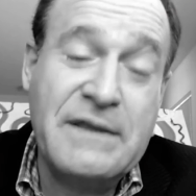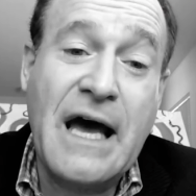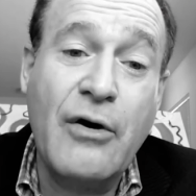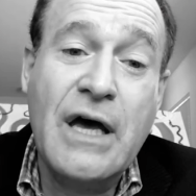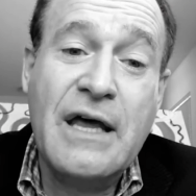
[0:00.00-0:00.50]

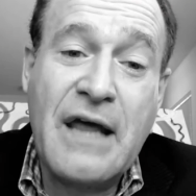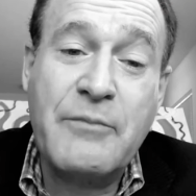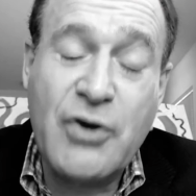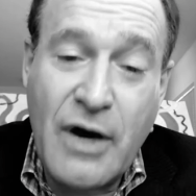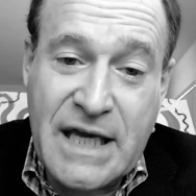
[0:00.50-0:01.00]
now
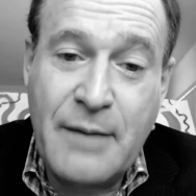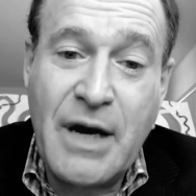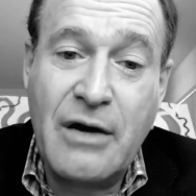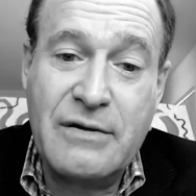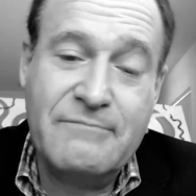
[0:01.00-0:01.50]
I'm talking
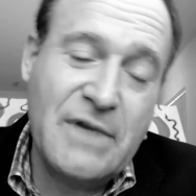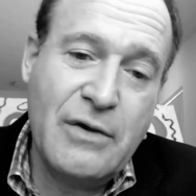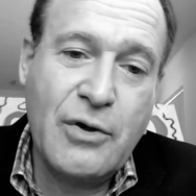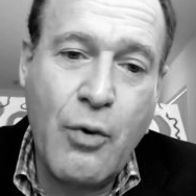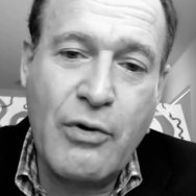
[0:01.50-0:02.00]
about
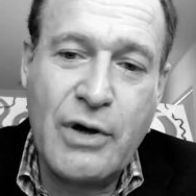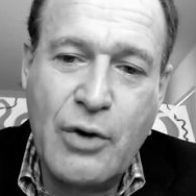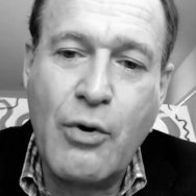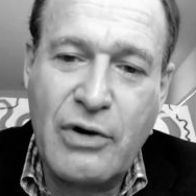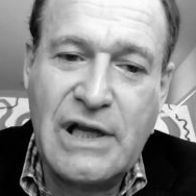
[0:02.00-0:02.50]

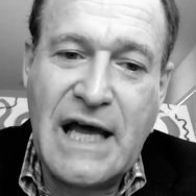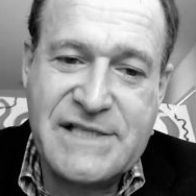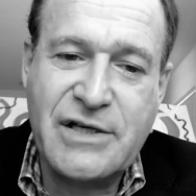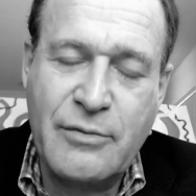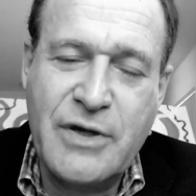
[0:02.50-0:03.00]
quote-unquote
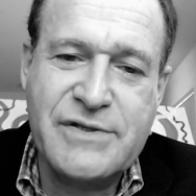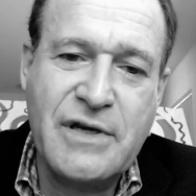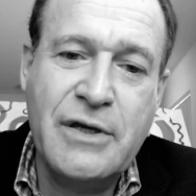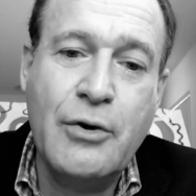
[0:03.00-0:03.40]
classical music.